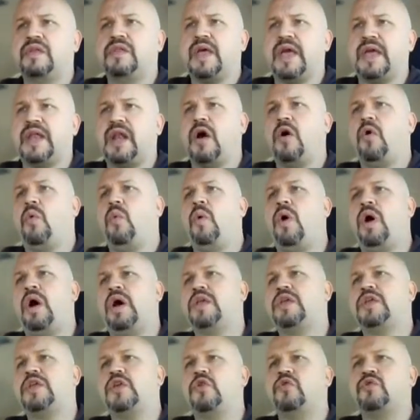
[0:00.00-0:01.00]
They don't
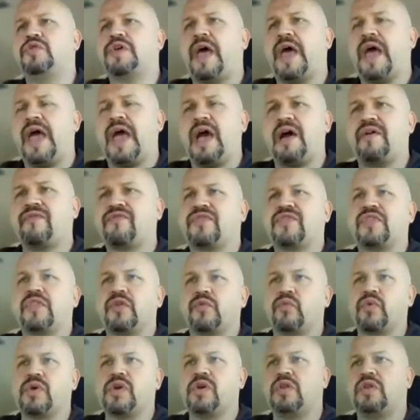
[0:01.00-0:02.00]
want you to have
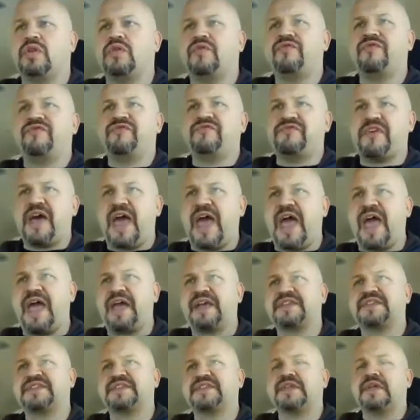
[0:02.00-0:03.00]
the real
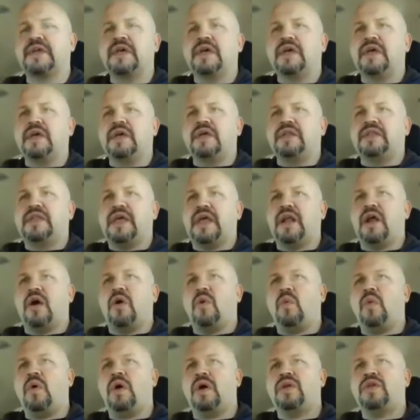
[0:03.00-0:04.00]
facts. They
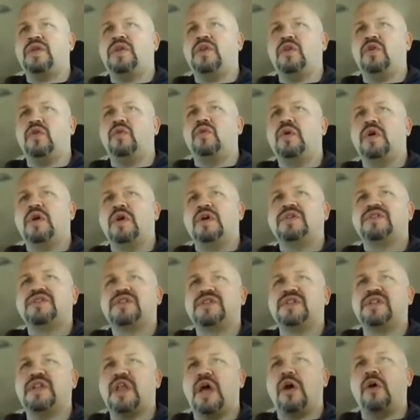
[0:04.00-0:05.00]
don't want you
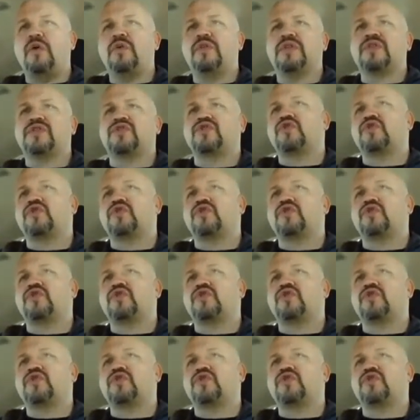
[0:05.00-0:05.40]
to know the